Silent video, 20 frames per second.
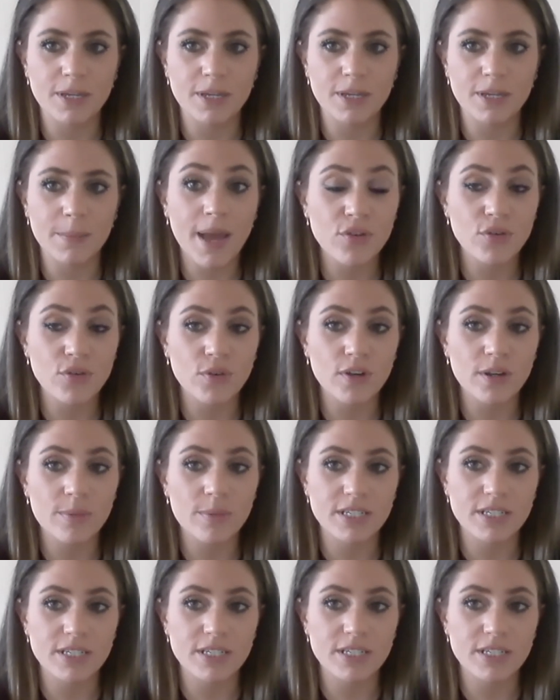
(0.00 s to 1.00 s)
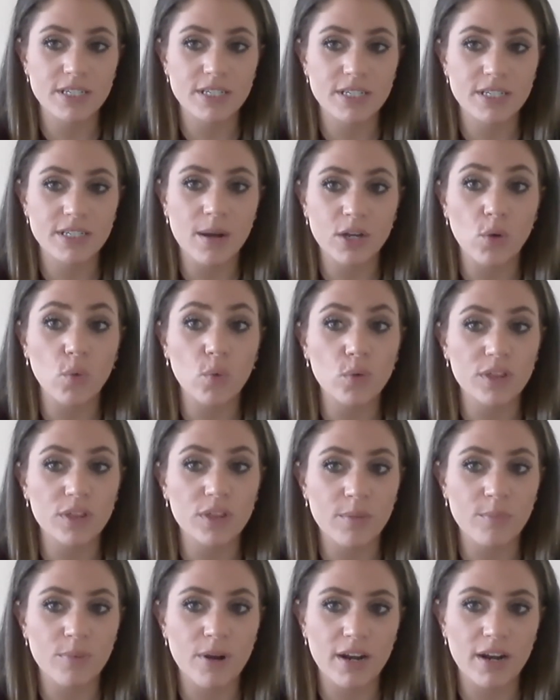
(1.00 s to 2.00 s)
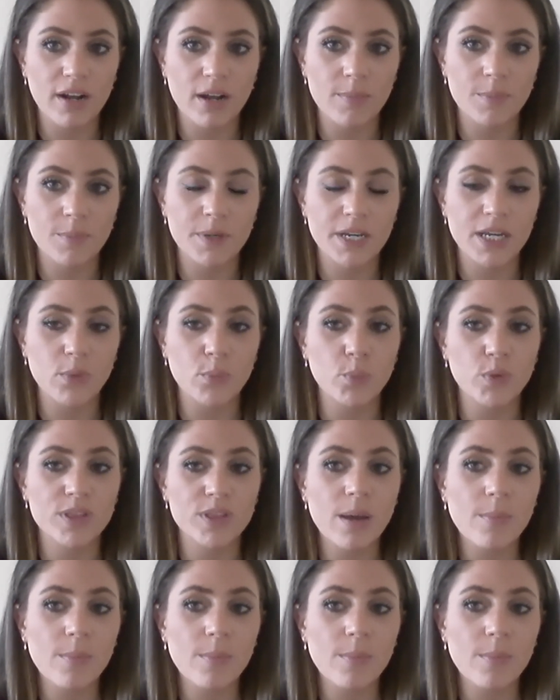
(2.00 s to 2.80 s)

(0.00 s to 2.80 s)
being paid through a limited company or the umbrella company.